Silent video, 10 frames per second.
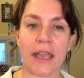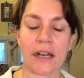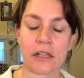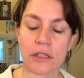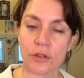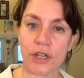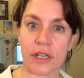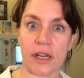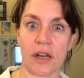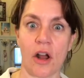
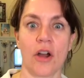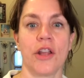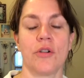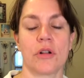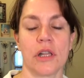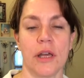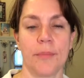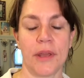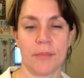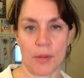included an audio clip
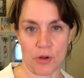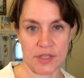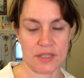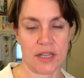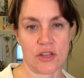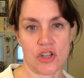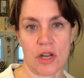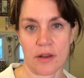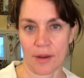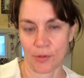in my presentation.
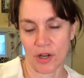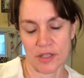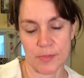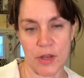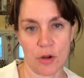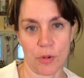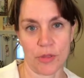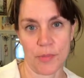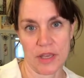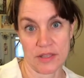I bring a speaker with
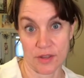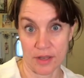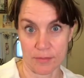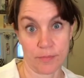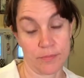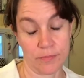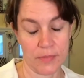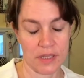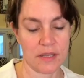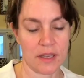me so that
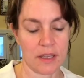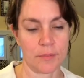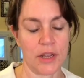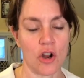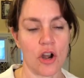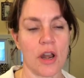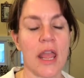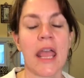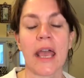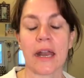it can be heard.
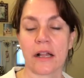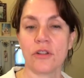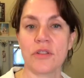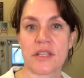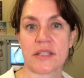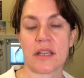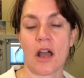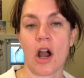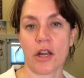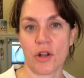And I include this
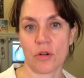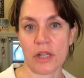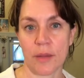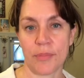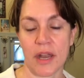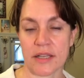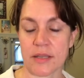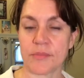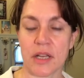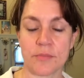audio clip that I
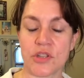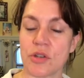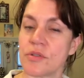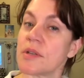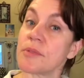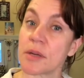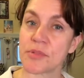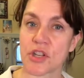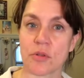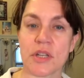sometimes use,
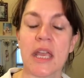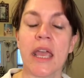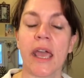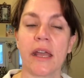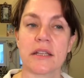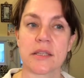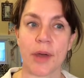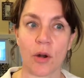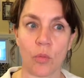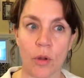sometimes don't. And it's
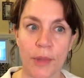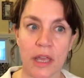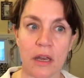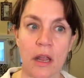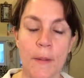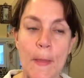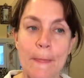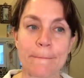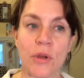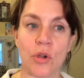about a woman
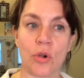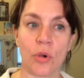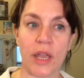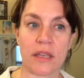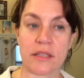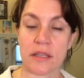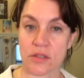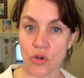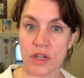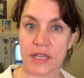who is the
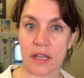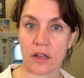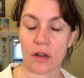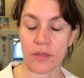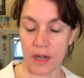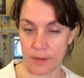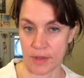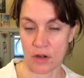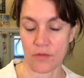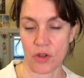storyteller that I'm
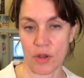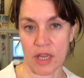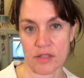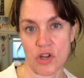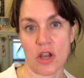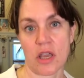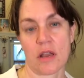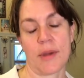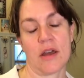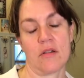interviewing is talking
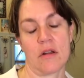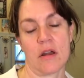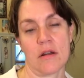about